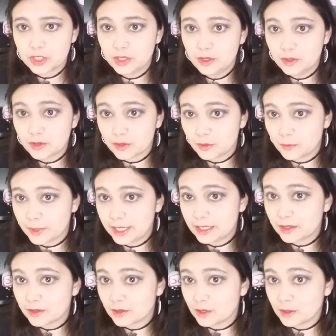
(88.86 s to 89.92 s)
show you the
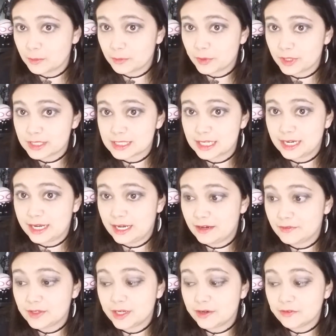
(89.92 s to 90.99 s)
regular prints that I
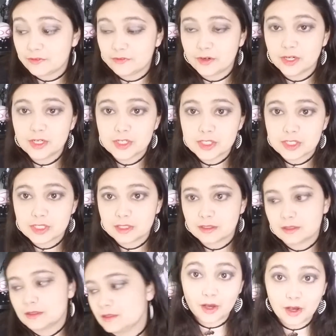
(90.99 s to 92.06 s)
have now first.
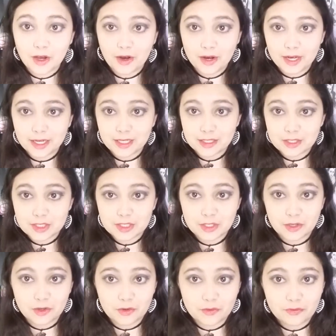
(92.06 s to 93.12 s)
Alright,
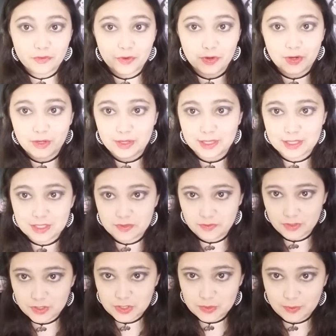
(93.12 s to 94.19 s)
so for this
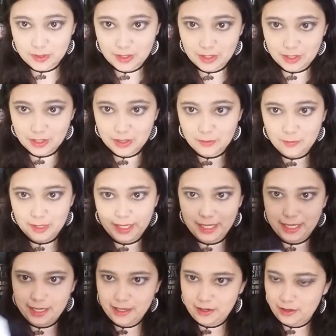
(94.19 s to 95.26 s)
first one we
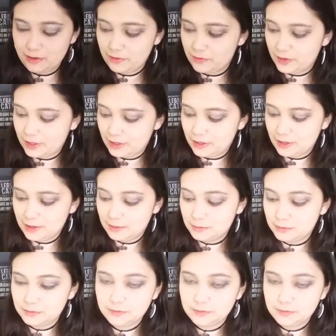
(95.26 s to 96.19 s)
have I